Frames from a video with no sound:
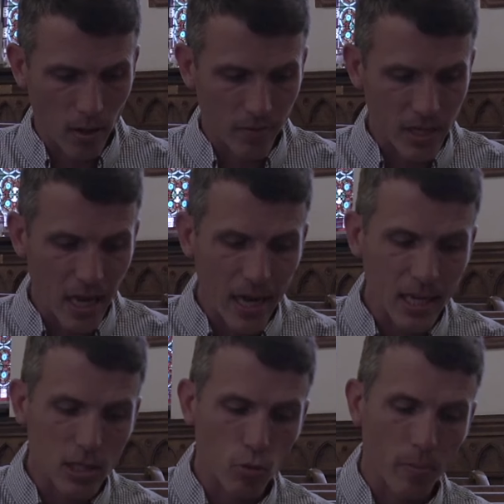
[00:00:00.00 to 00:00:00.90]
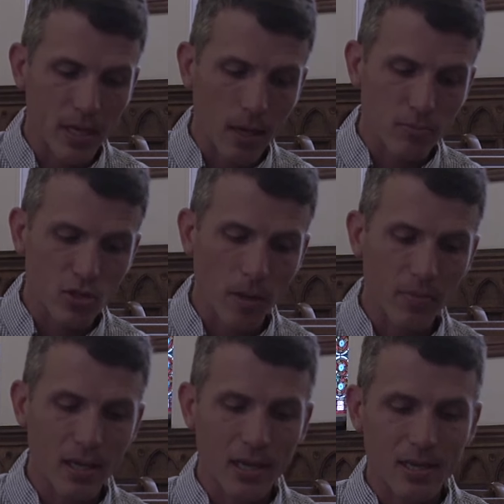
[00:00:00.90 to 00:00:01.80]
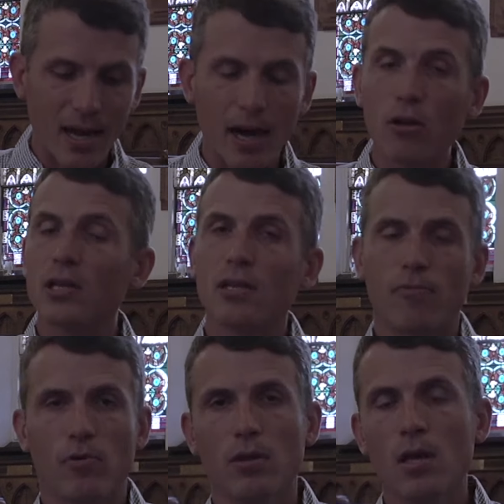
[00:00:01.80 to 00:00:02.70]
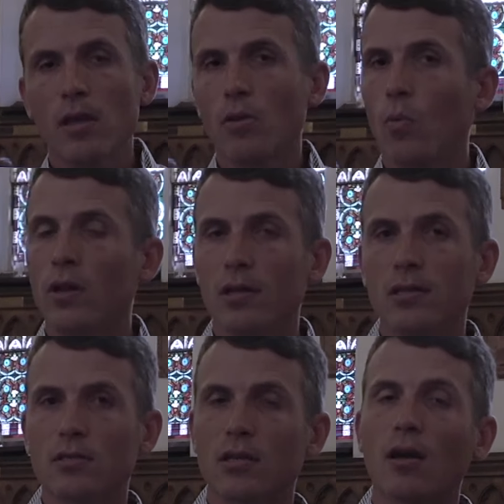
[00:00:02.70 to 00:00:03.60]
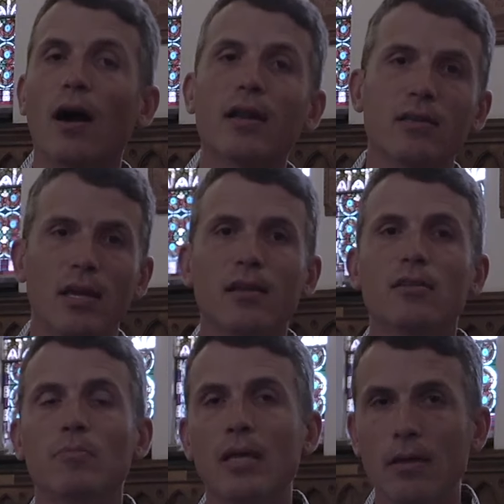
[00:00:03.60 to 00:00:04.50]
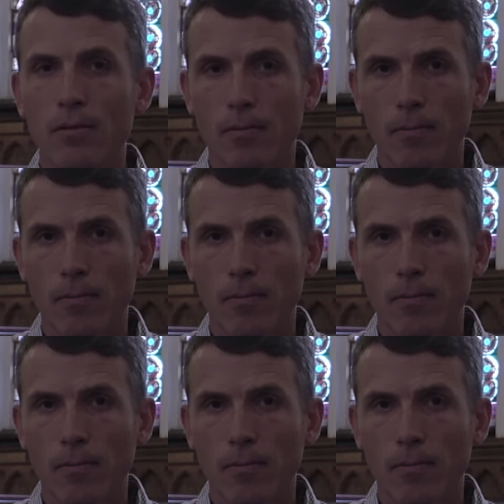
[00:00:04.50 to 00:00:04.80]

of the age where it becomes something entirely different than what it is that God intended to be.